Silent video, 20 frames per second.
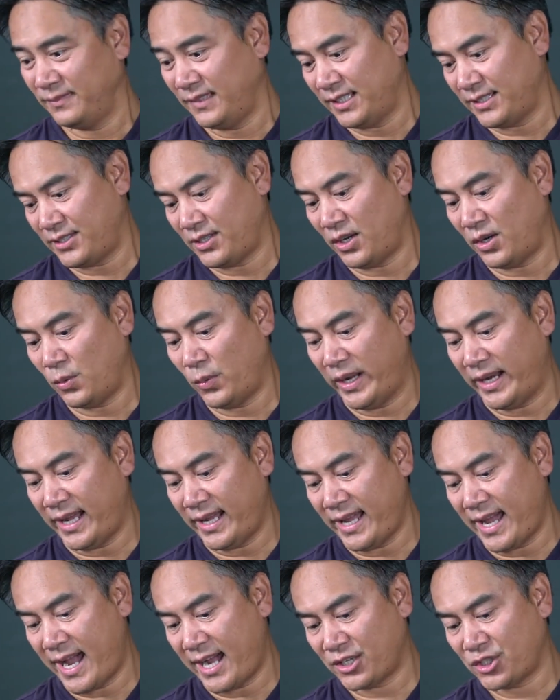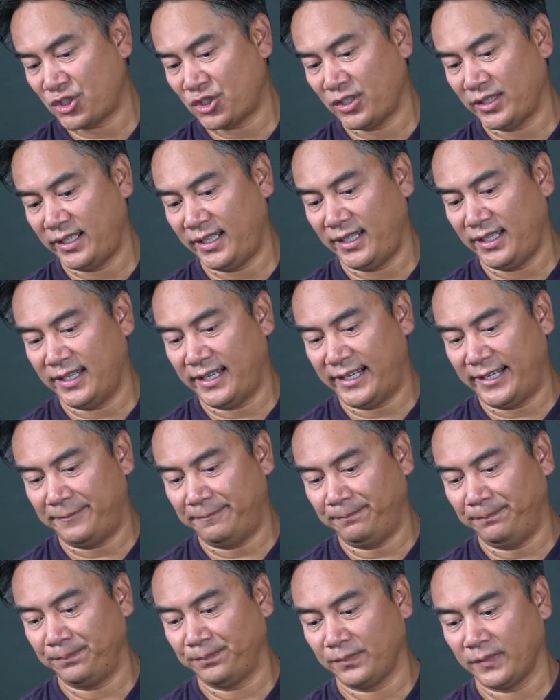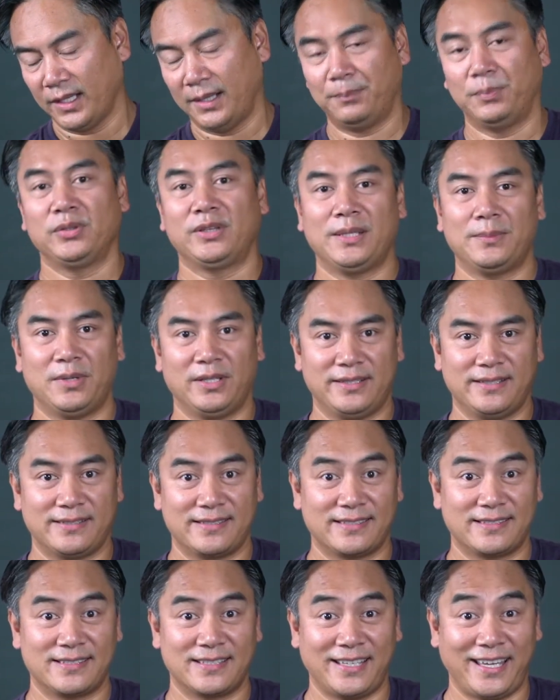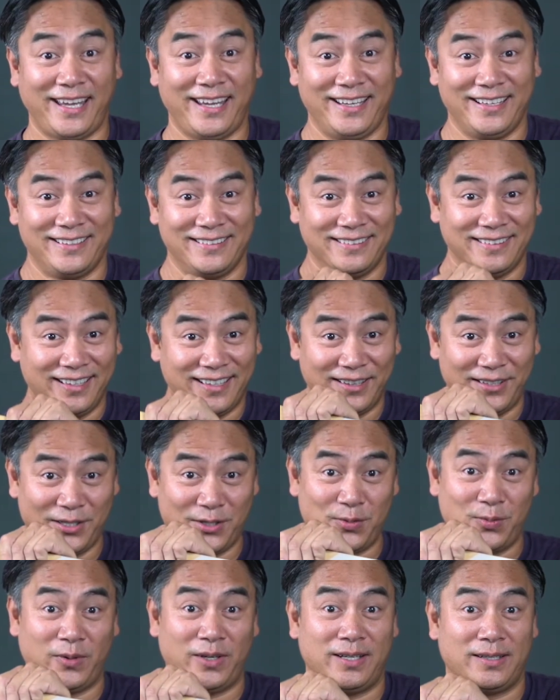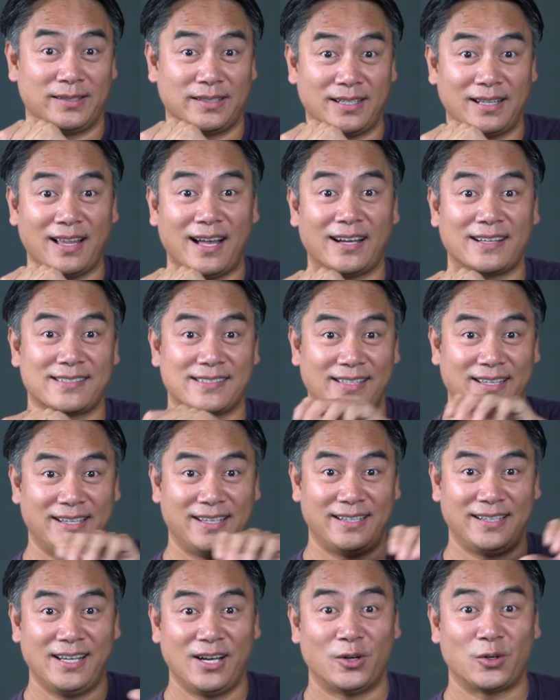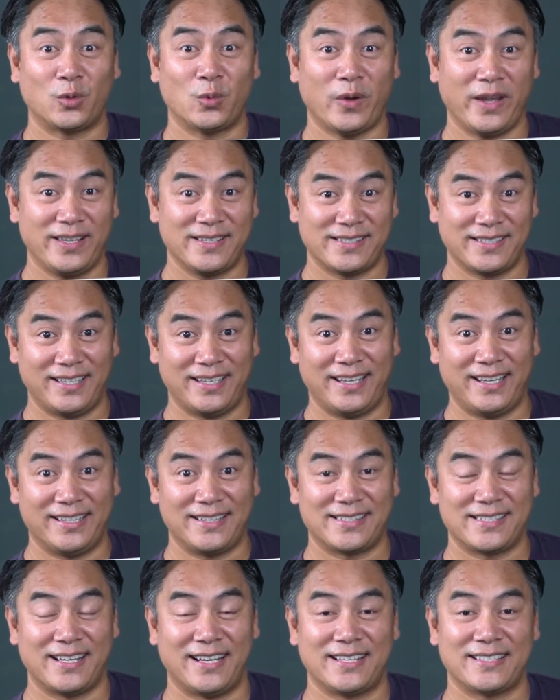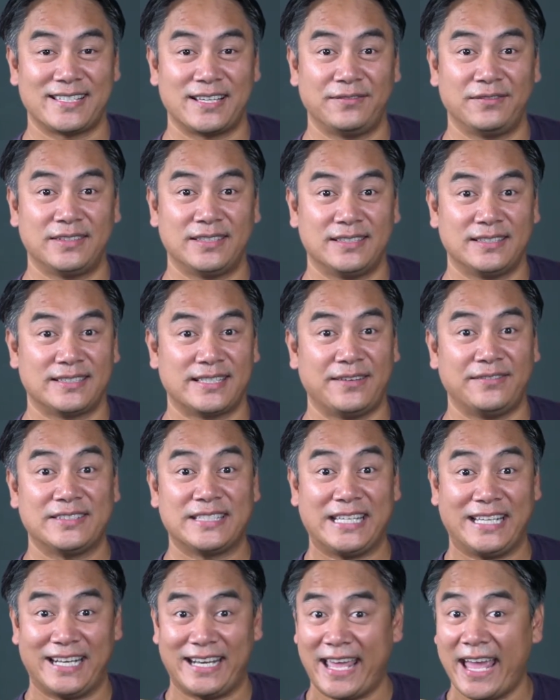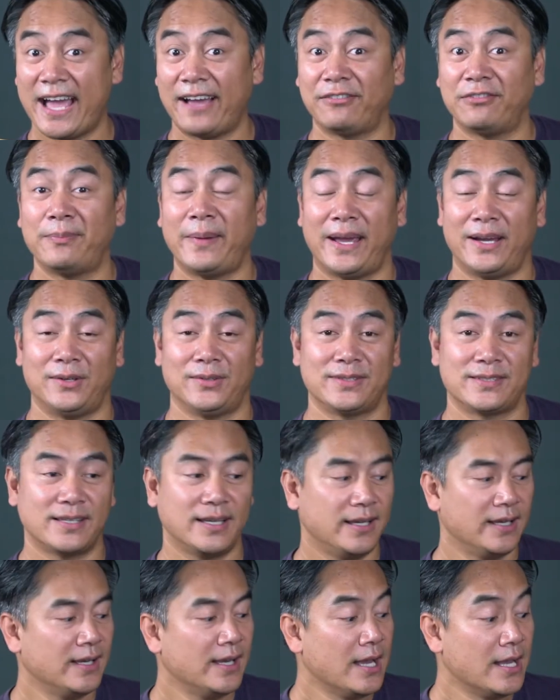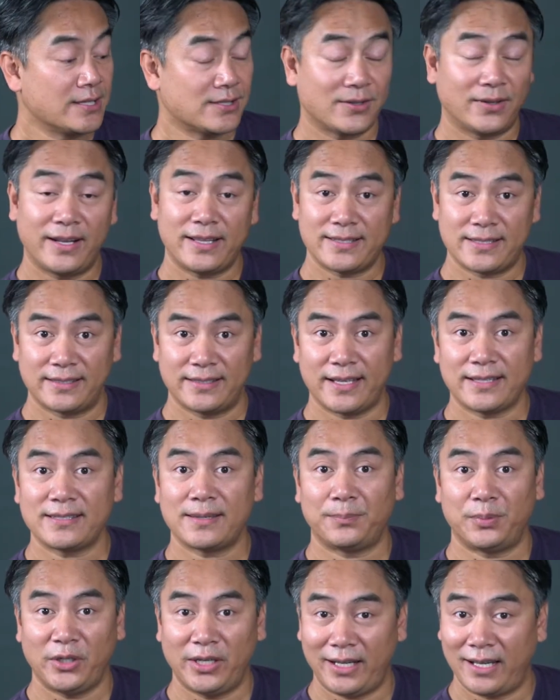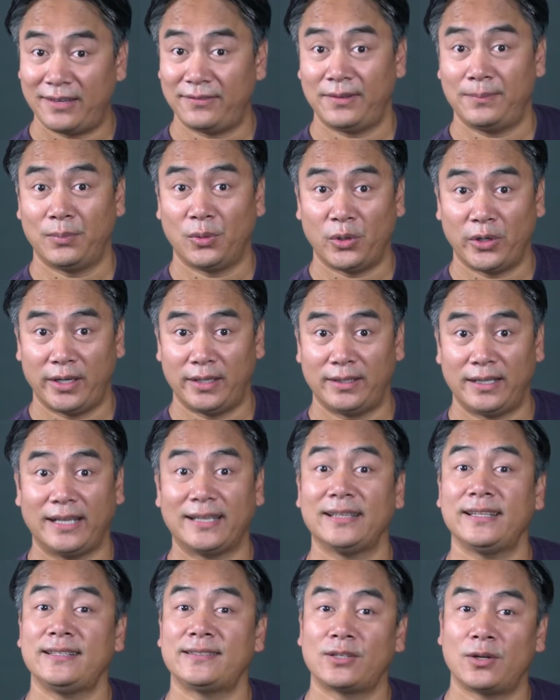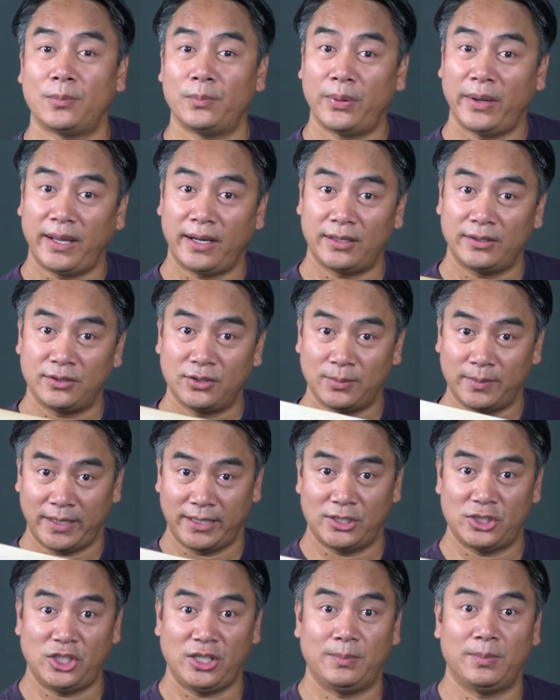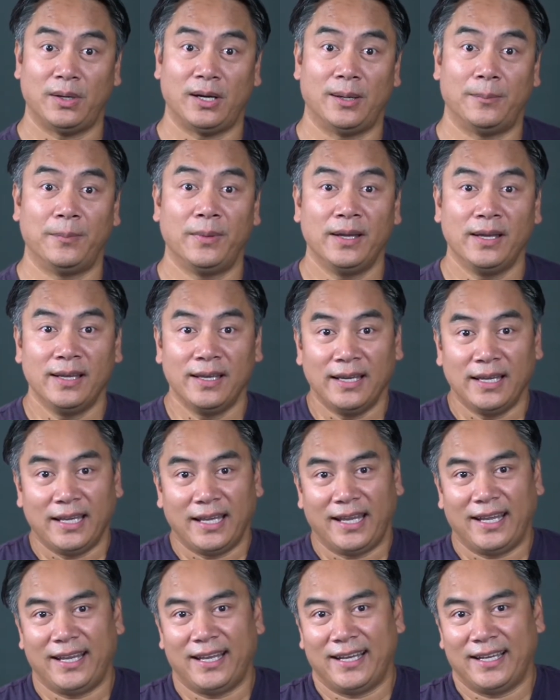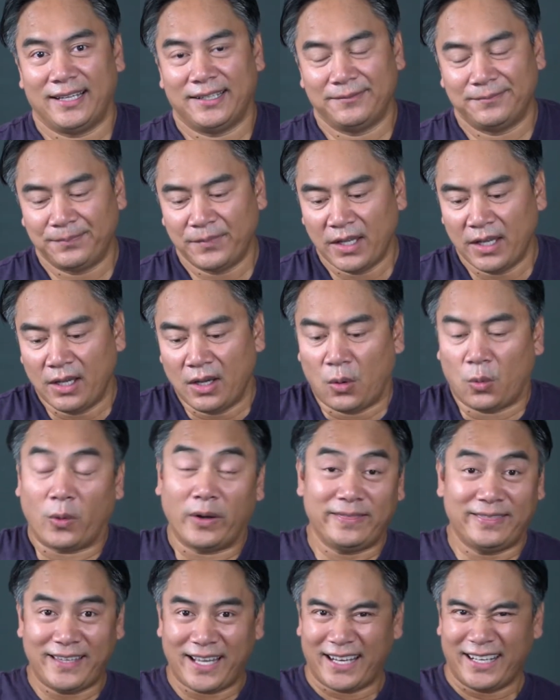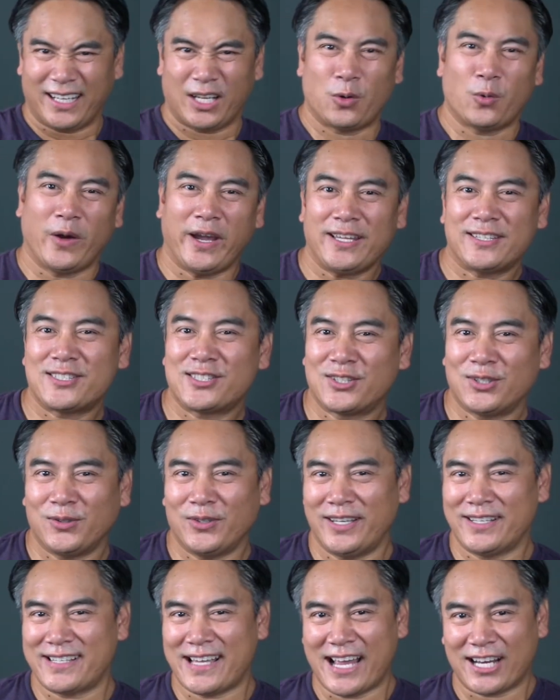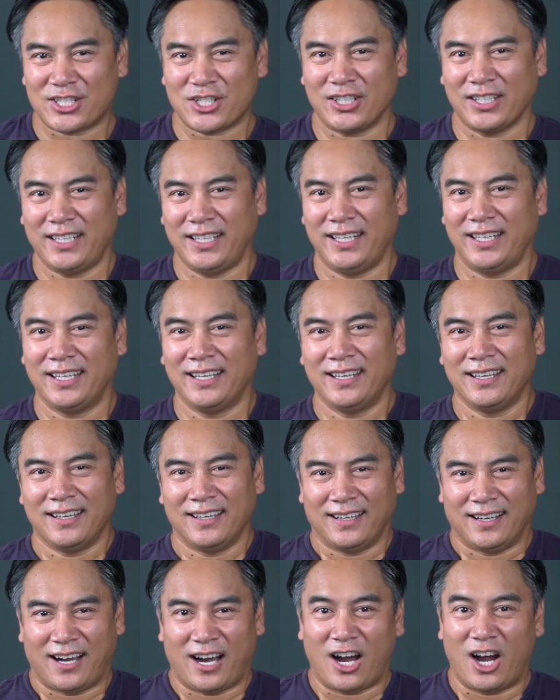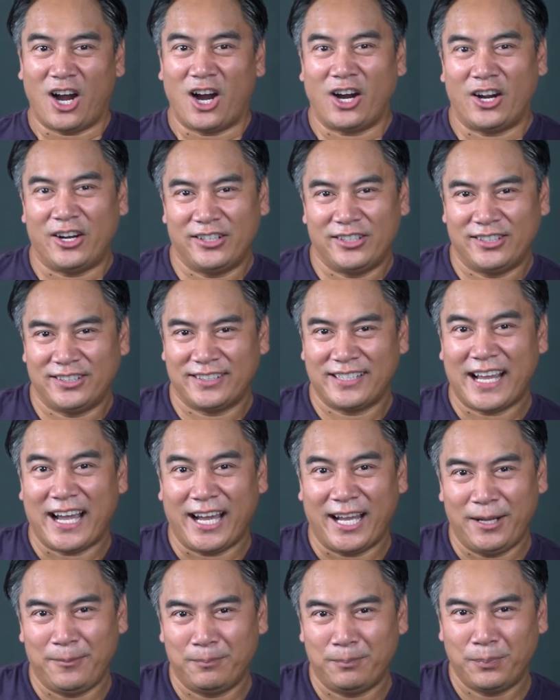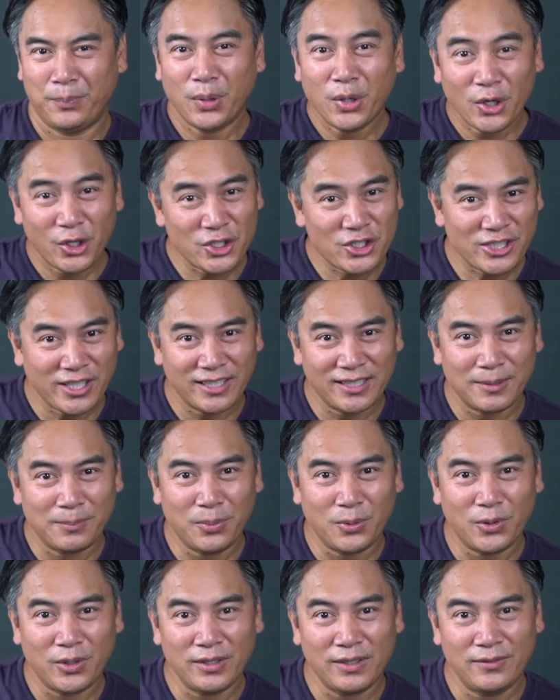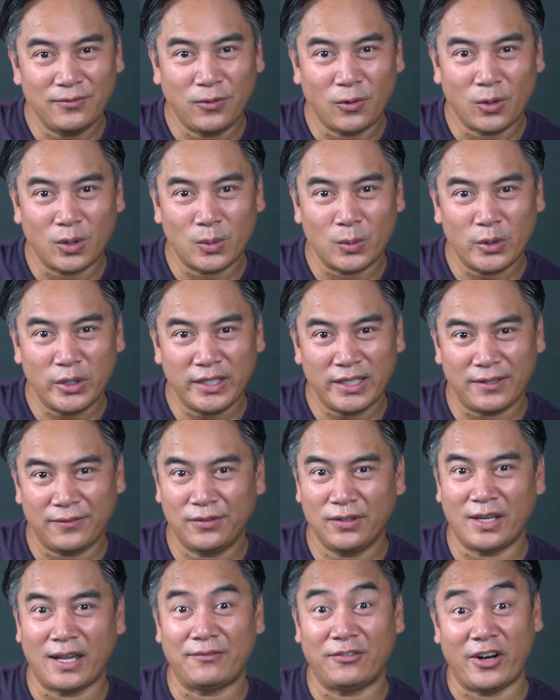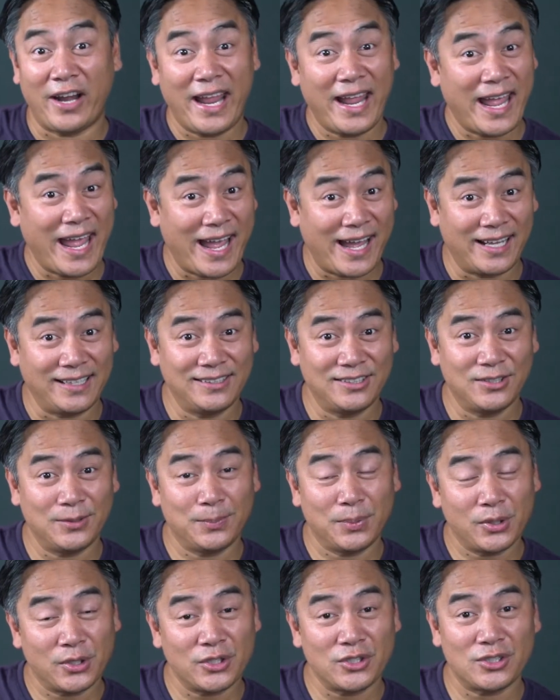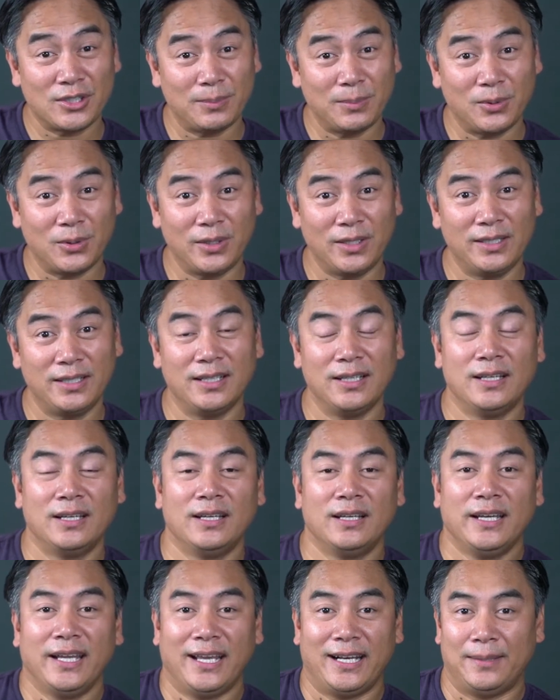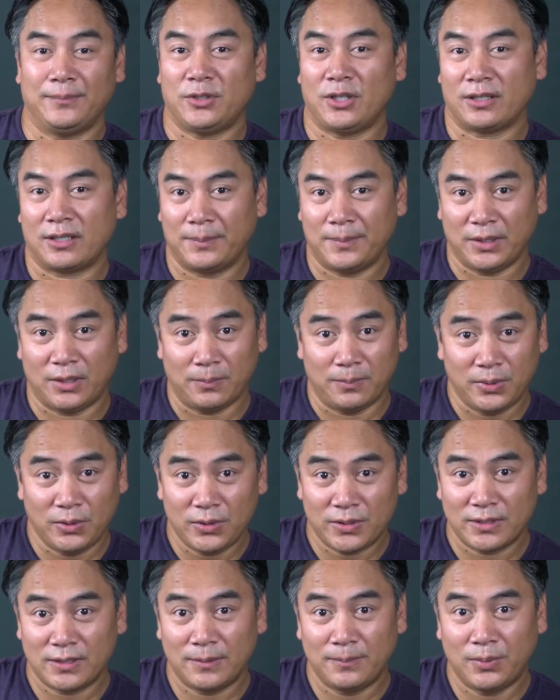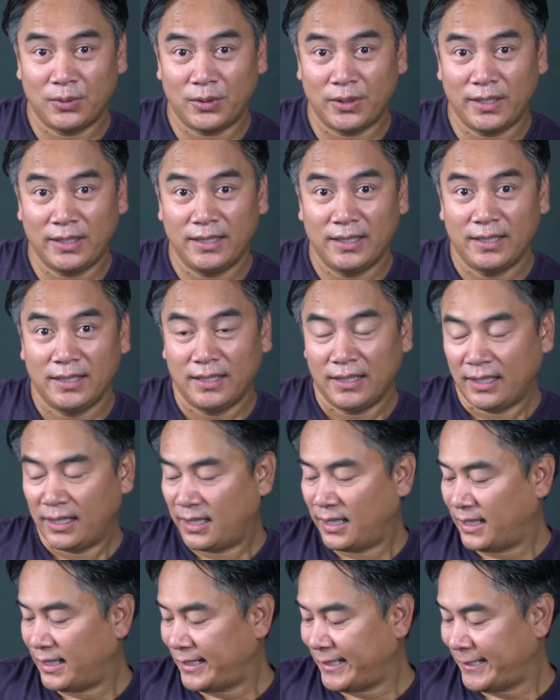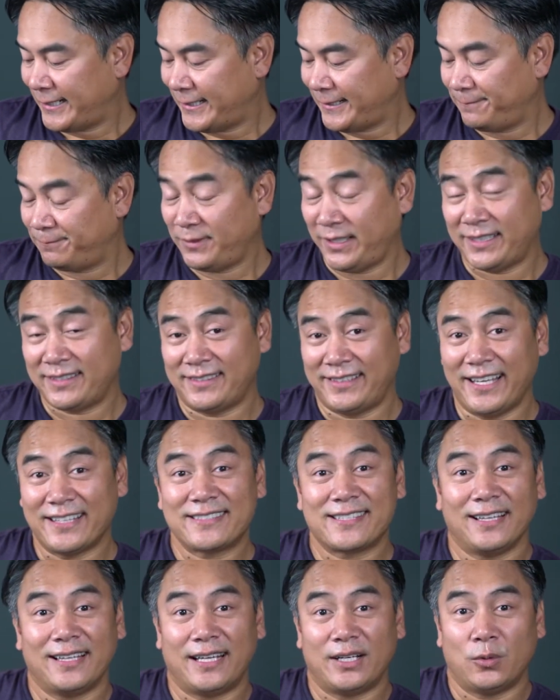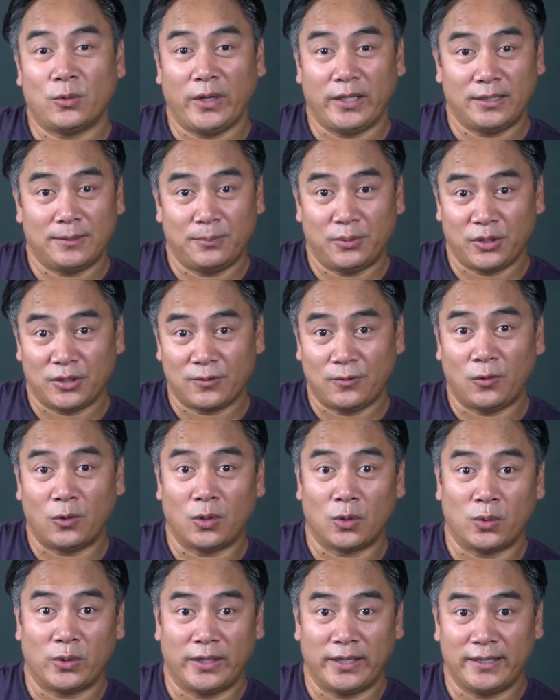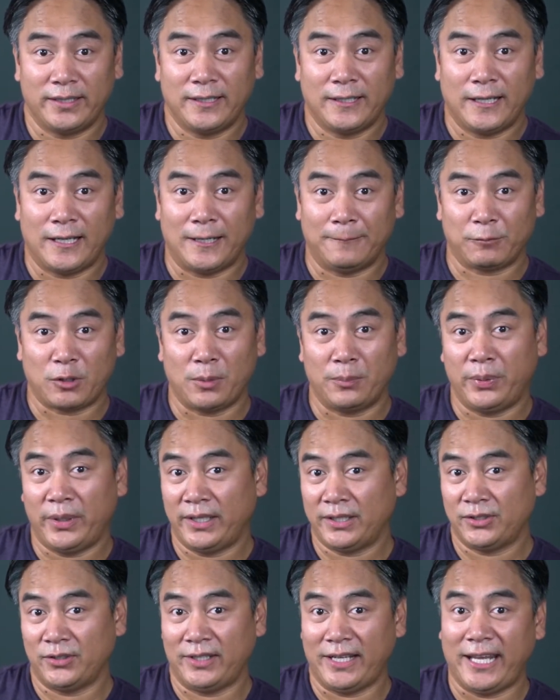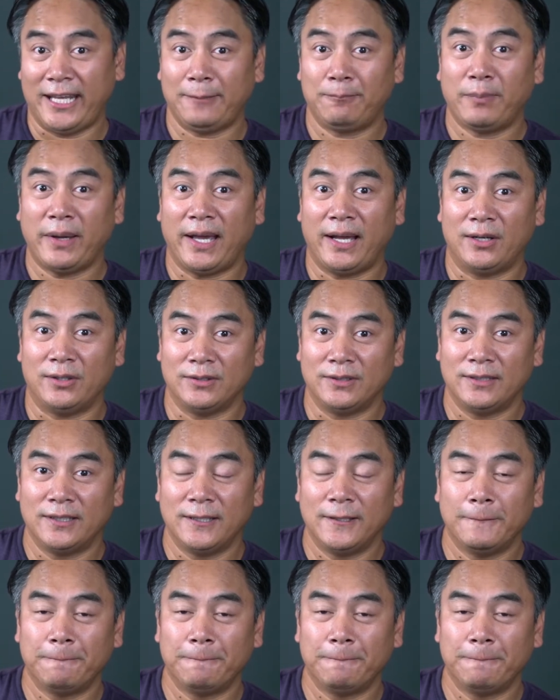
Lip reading: So when I actually put them on scale, this one clocks in or weighs in at 17 and a half pounds. So that's a pretty heavy board, at least compared to my G-Bomb. And what that equates to is actually a harder time pushing the board forward if you ever had to push the board. And I'm talking about the boosted board. That's a lot of weight to push forward compared to an 8-pound